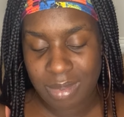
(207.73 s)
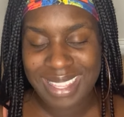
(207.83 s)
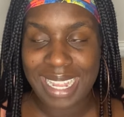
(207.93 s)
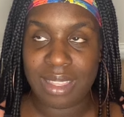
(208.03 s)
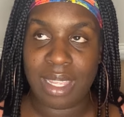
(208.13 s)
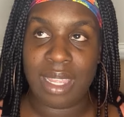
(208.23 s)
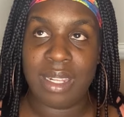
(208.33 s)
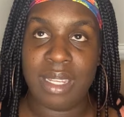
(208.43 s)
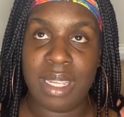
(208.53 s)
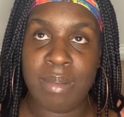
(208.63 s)
Not the
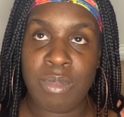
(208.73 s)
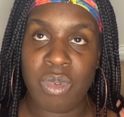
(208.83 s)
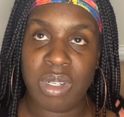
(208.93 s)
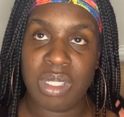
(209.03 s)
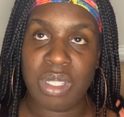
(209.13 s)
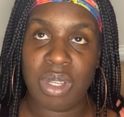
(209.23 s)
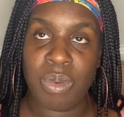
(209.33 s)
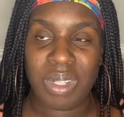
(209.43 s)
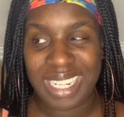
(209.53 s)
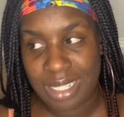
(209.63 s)
ending, more so
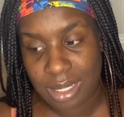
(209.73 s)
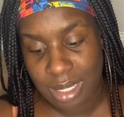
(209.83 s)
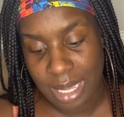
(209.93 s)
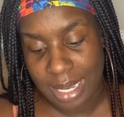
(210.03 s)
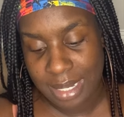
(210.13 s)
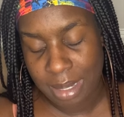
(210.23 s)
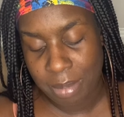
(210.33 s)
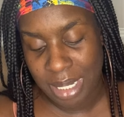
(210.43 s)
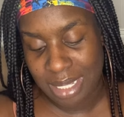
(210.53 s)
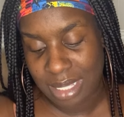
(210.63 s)
when I did say ending,
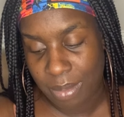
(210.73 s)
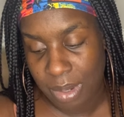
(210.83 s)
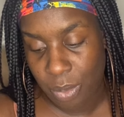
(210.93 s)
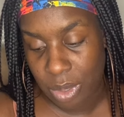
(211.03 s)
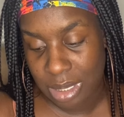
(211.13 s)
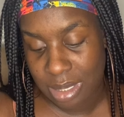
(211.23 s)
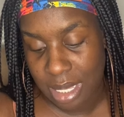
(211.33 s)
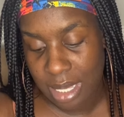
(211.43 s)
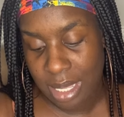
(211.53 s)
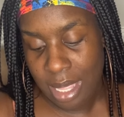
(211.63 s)
but that's not what I'm wanting to
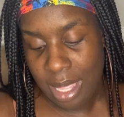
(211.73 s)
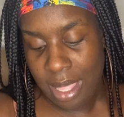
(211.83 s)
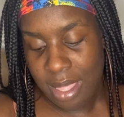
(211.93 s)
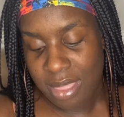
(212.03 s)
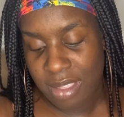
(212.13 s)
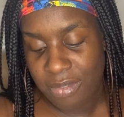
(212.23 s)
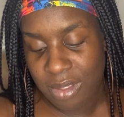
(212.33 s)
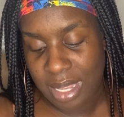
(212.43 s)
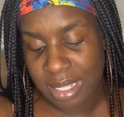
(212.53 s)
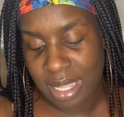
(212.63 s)
say. They
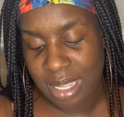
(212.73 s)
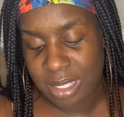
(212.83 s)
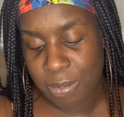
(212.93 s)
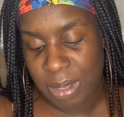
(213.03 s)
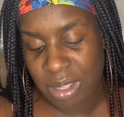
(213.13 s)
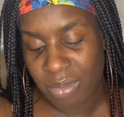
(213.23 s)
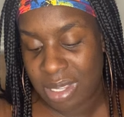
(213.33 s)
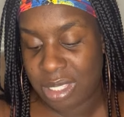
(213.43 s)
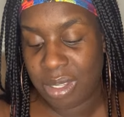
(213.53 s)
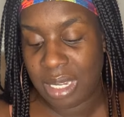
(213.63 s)
feel like they can spend the
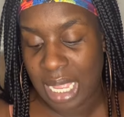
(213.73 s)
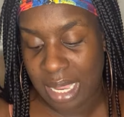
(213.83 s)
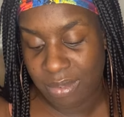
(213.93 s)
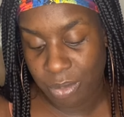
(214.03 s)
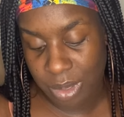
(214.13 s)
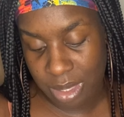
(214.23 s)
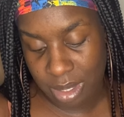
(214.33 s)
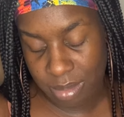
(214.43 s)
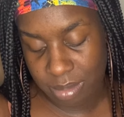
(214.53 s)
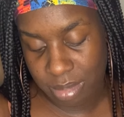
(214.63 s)
rest of their life with
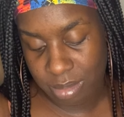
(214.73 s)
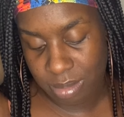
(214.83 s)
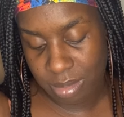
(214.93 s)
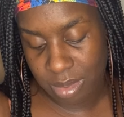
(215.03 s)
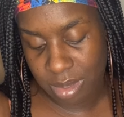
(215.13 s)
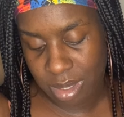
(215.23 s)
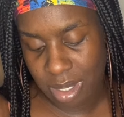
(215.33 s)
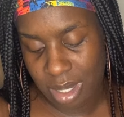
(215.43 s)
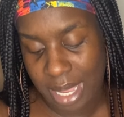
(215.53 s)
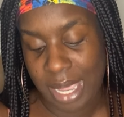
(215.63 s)
them.
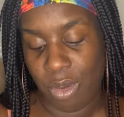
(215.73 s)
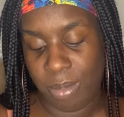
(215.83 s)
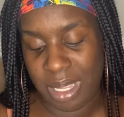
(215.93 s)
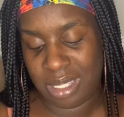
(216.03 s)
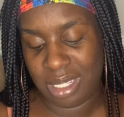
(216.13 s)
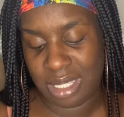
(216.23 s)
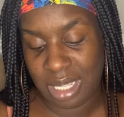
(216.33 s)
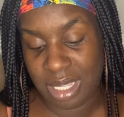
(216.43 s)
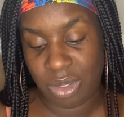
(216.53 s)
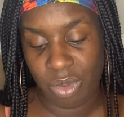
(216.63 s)
Like it will be a
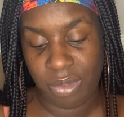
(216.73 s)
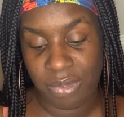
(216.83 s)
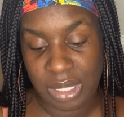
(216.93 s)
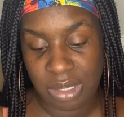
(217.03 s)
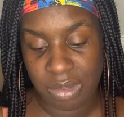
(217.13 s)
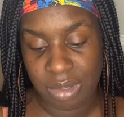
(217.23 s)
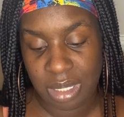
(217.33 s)
success or a victory.